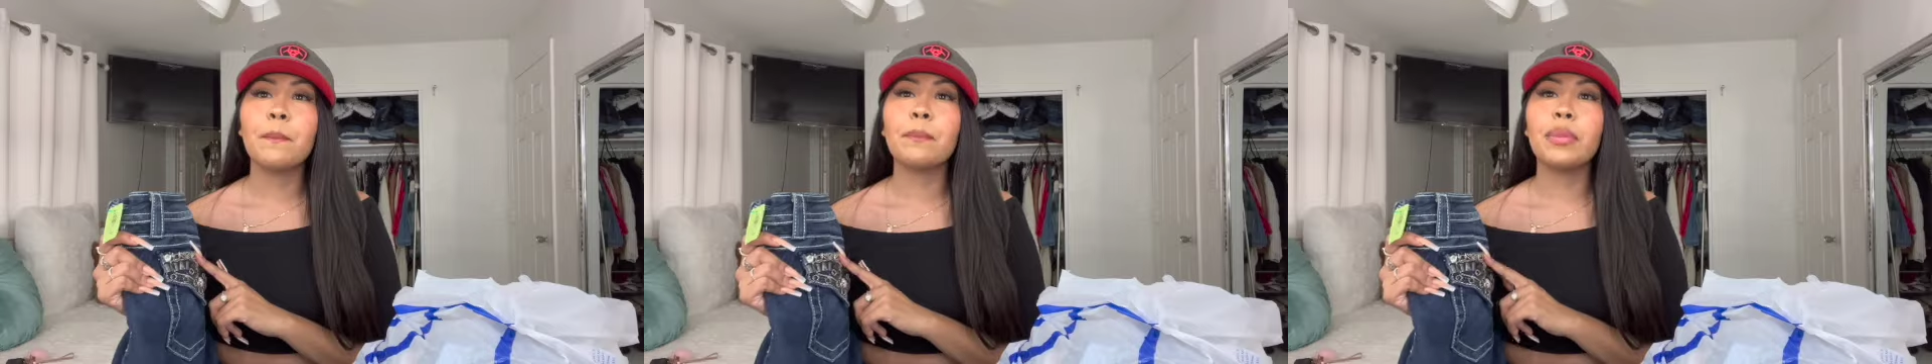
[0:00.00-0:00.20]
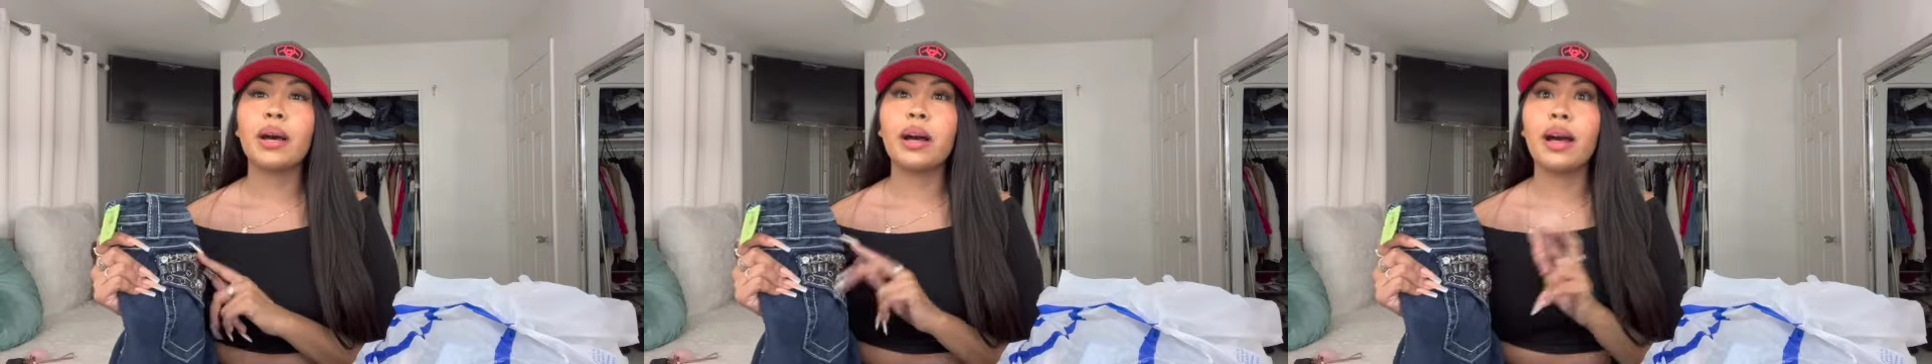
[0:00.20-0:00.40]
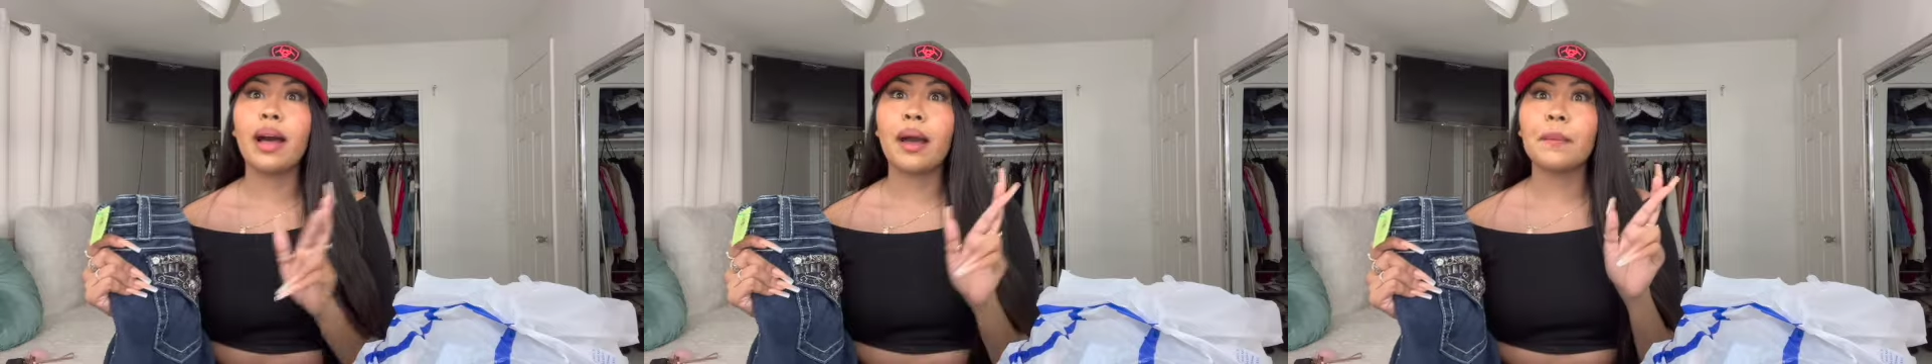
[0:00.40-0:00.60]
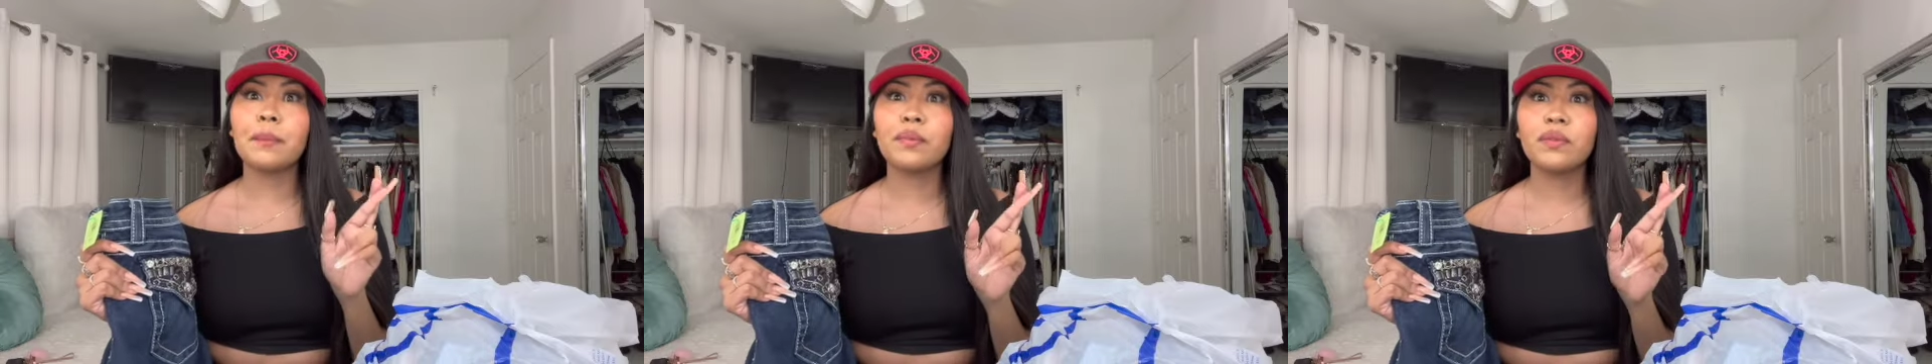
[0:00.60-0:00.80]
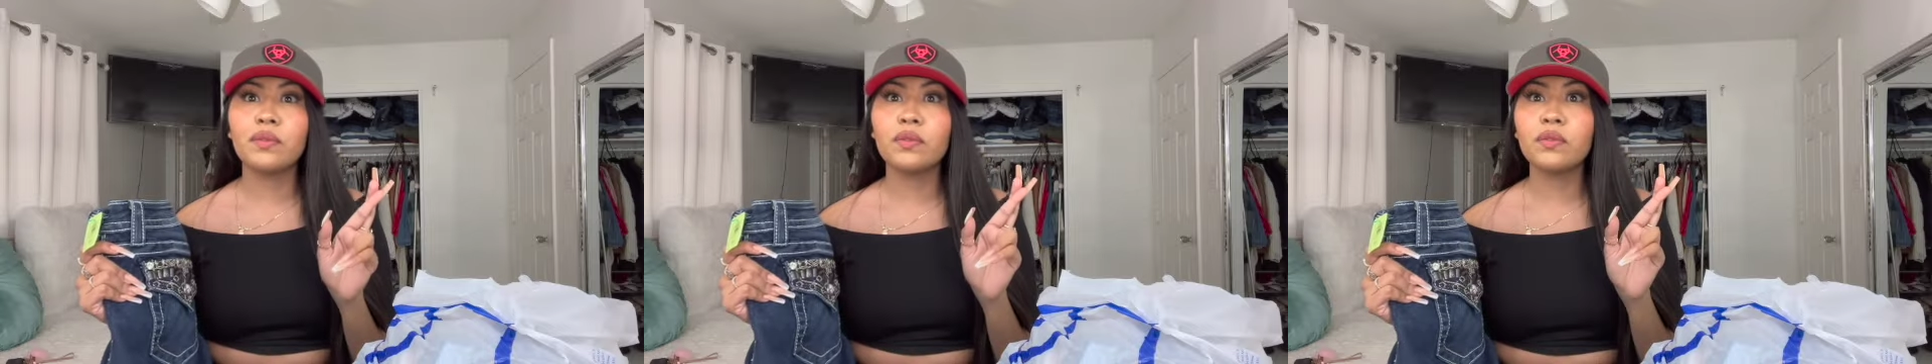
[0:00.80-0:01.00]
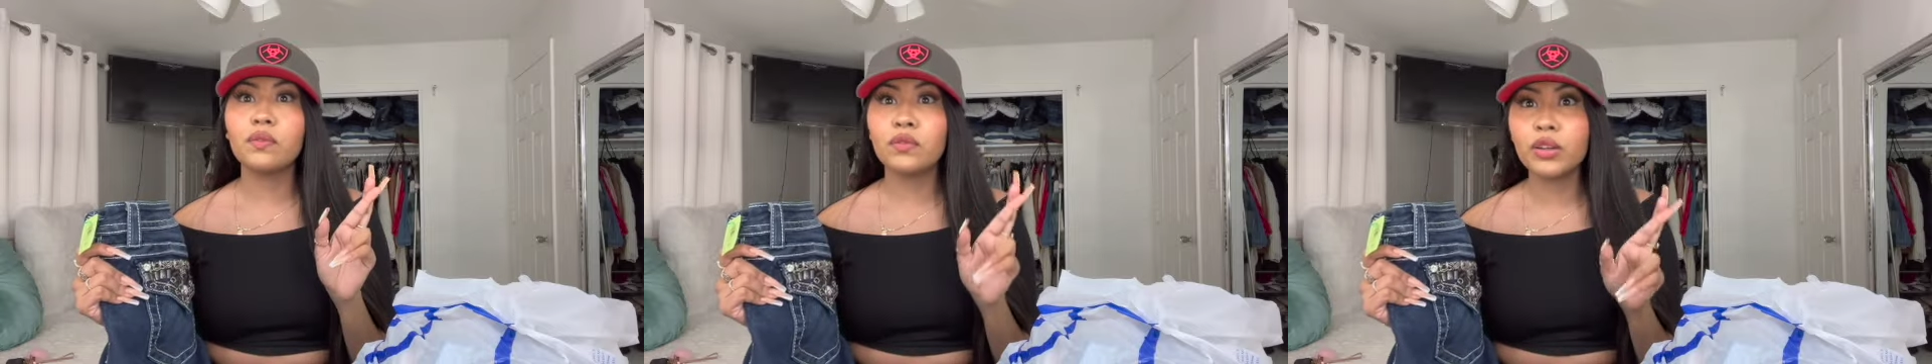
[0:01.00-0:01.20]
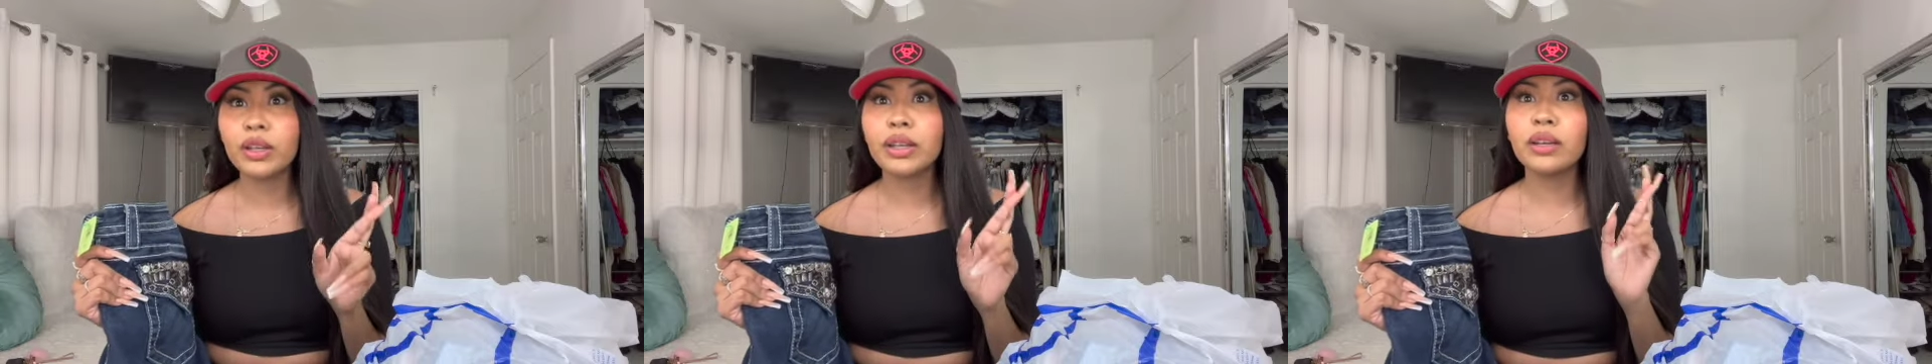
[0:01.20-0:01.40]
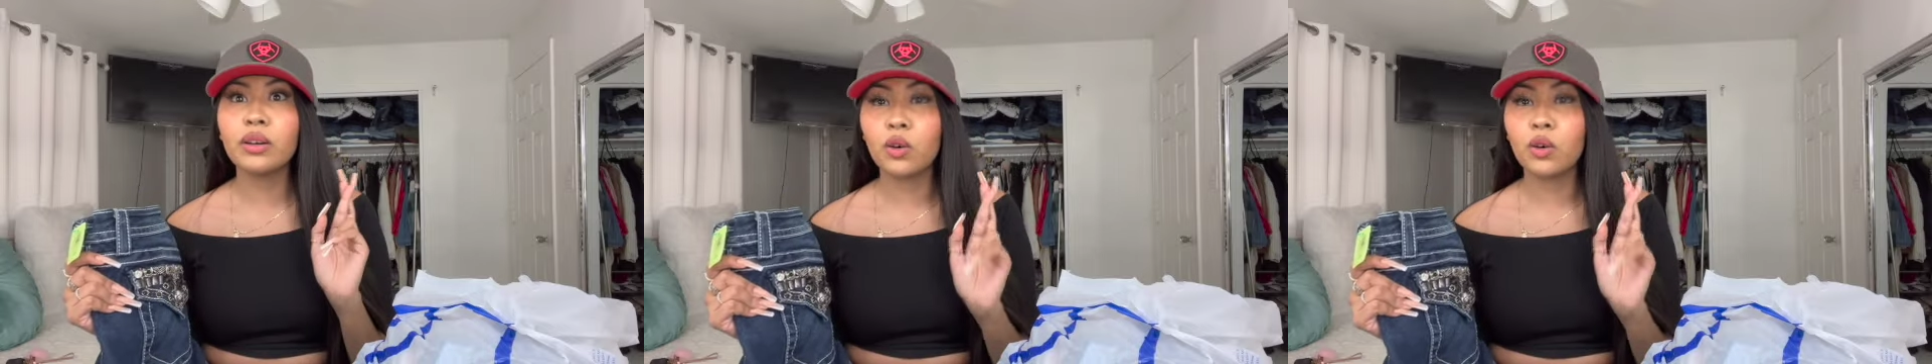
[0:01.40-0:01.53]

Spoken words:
but I'm freaking